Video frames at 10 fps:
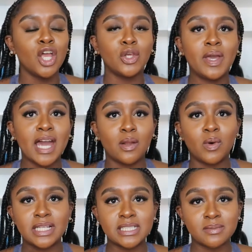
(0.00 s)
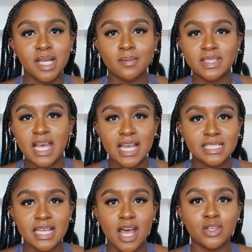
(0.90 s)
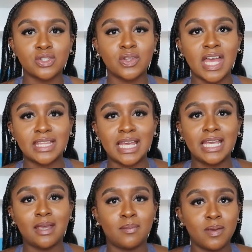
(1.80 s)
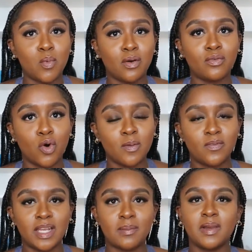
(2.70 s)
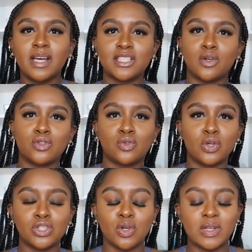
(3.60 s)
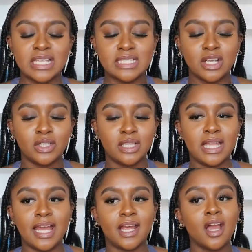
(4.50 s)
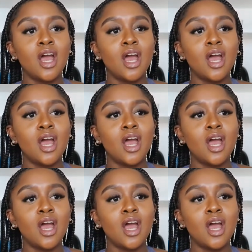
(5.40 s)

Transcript: you kind of want to sometimes size down so that they can be more form-fitting because those stores don't necessarily like